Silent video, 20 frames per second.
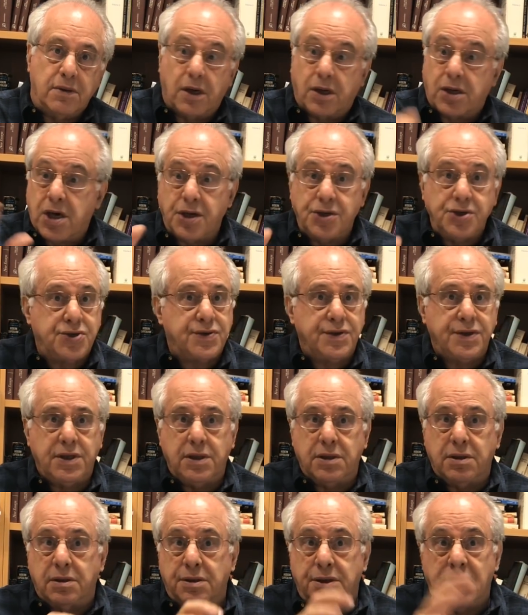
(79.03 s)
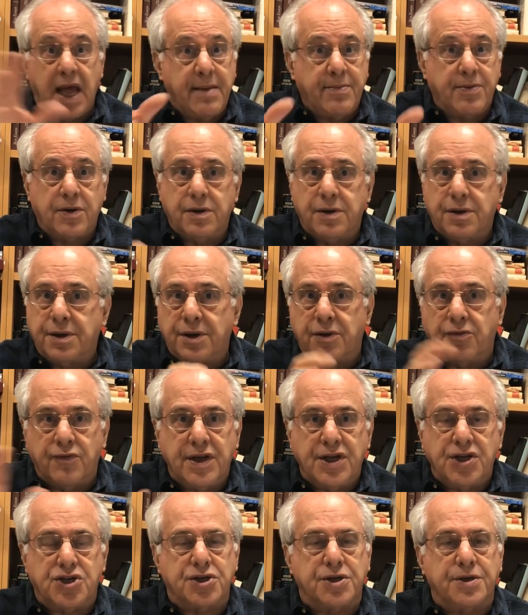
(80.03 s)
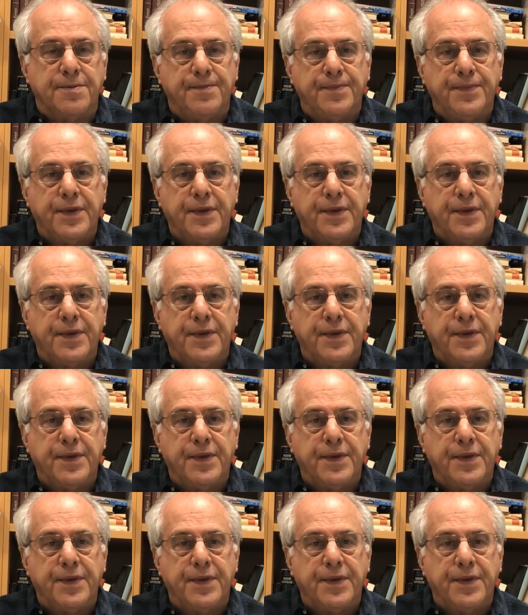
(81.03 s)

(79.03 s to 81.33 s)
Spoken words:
a country, a neighborhood, a region,